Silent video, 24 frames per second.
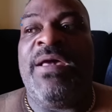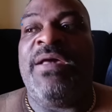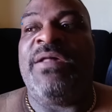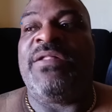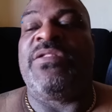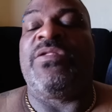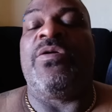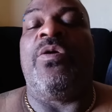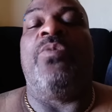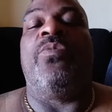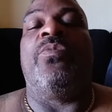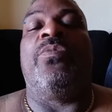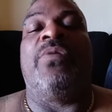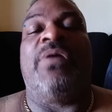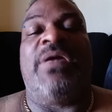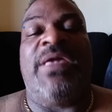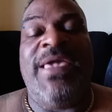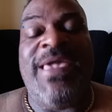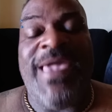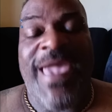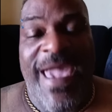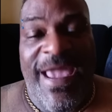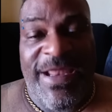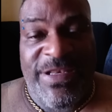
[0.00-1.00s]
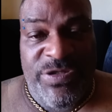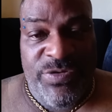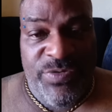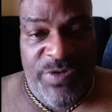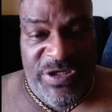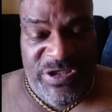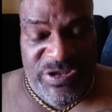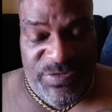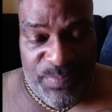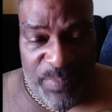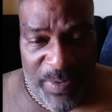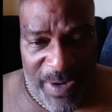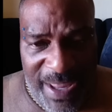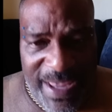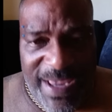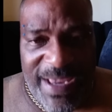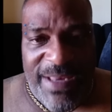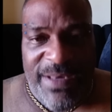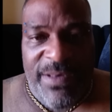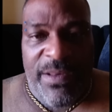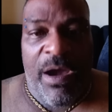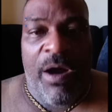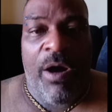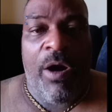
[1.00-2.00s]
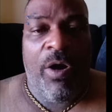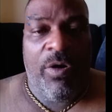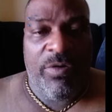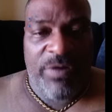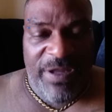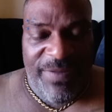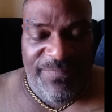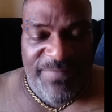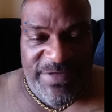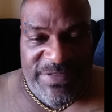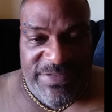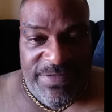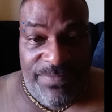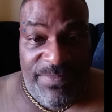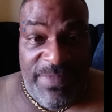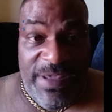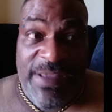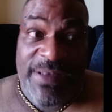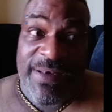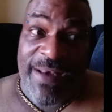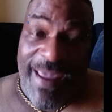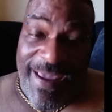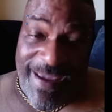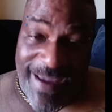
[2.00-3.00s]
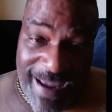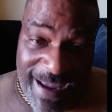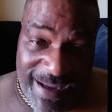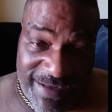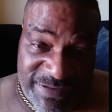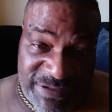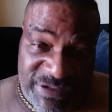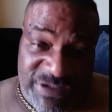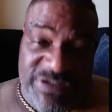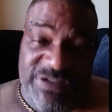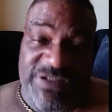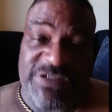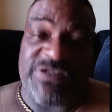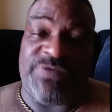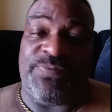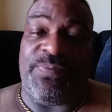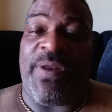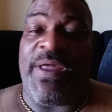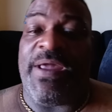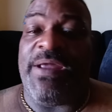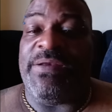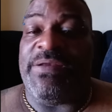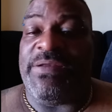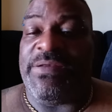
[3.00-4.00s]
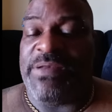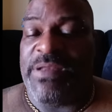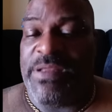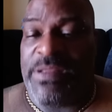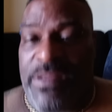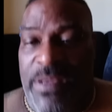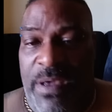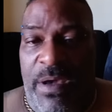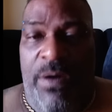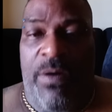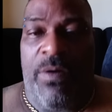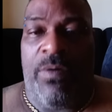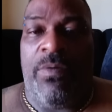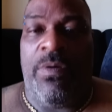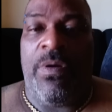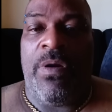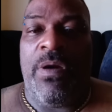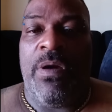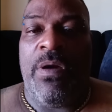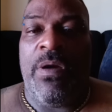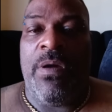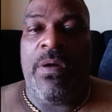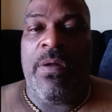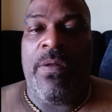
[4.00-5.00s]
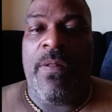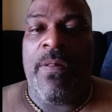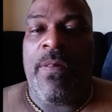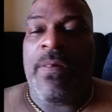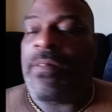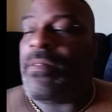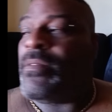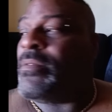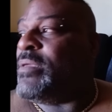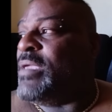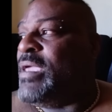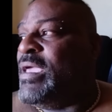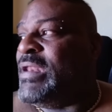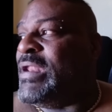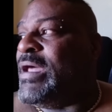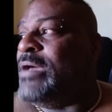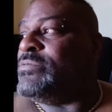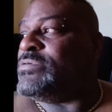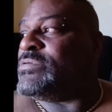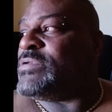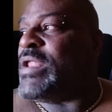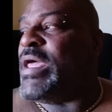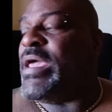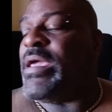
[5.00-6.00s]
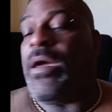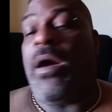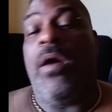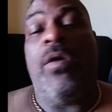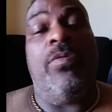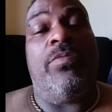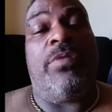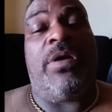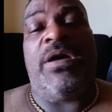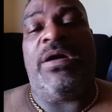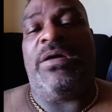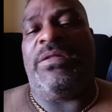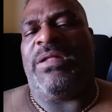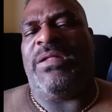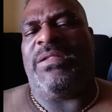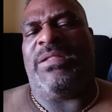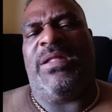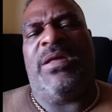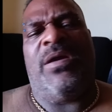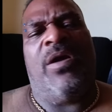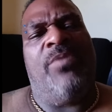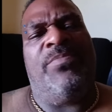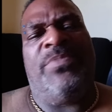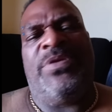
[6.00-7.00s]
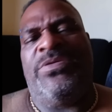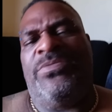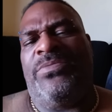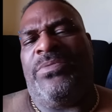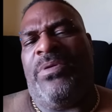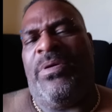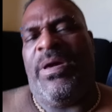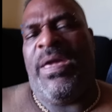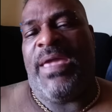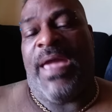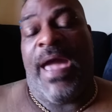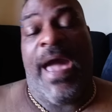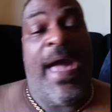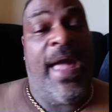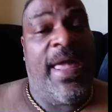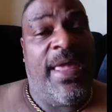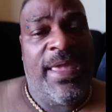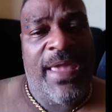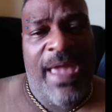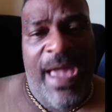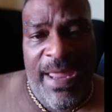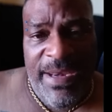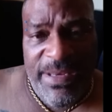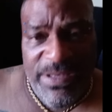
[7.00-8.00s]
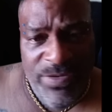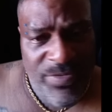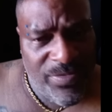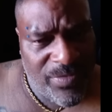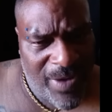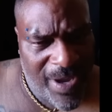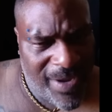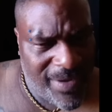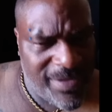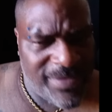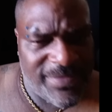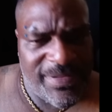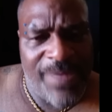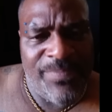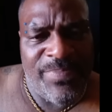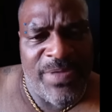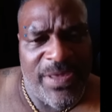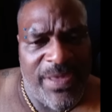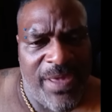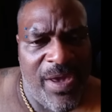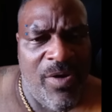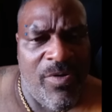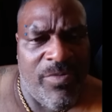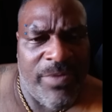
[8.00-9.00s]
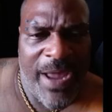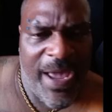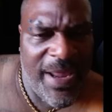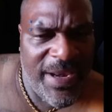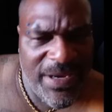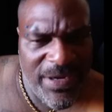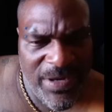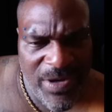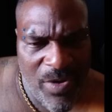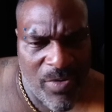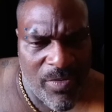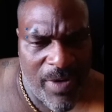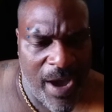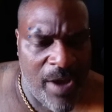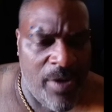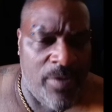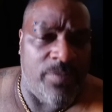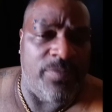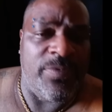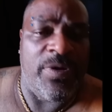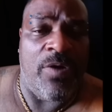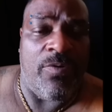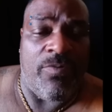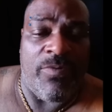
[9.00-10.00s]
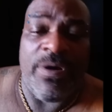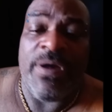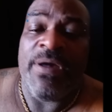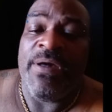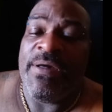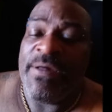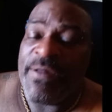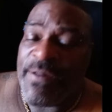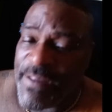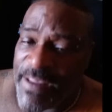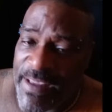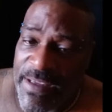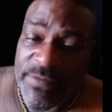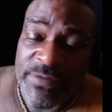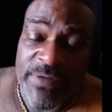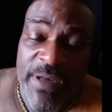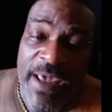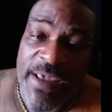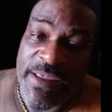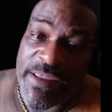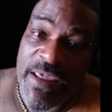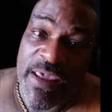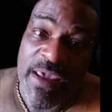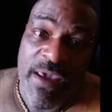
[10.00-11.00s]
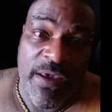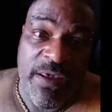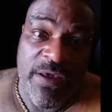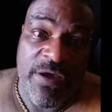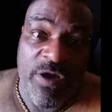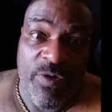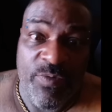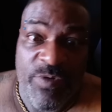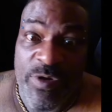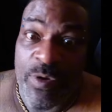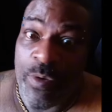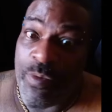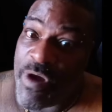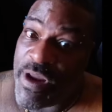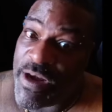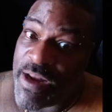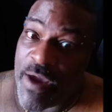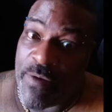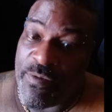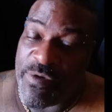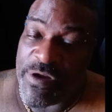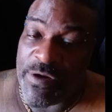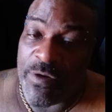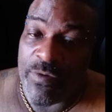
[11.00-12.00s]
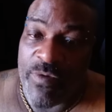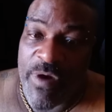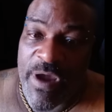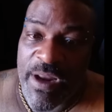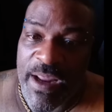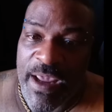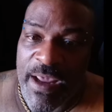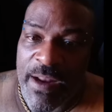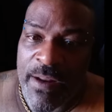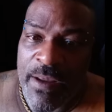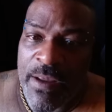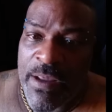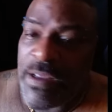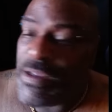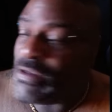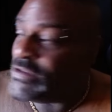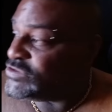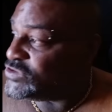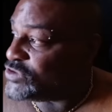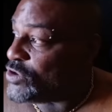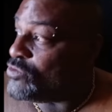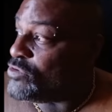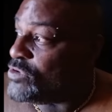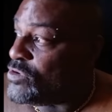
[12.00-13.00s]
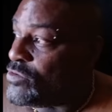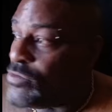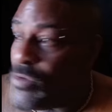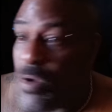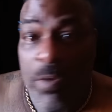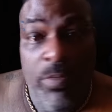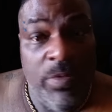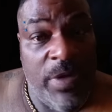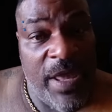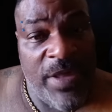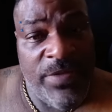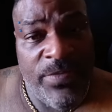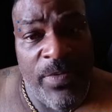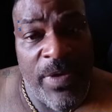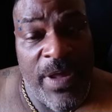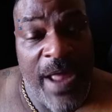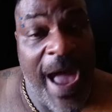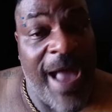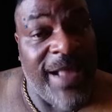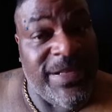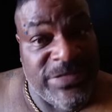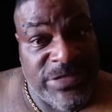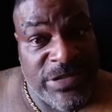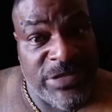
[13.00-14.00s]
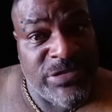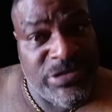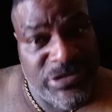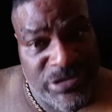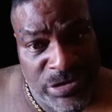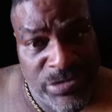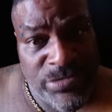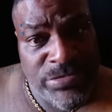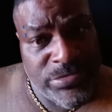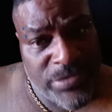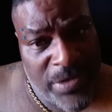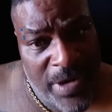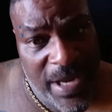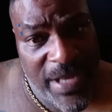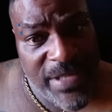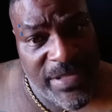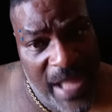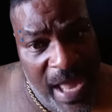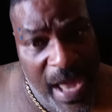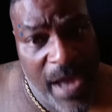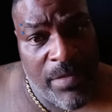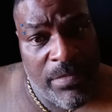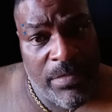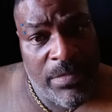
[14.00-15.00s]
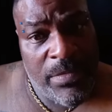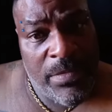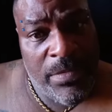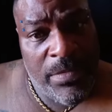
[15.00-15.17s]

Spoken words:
So he had to explain all of it to me like I just explained it to y'all. And I was like, oh, cuz, I say, homie, you know, hey, cuz, I've been gone. I didn't know. I don't know. He was like, yeah, cuz, we don't wear that. We don't wear that. So, you know, guess what? I took shoestrings out.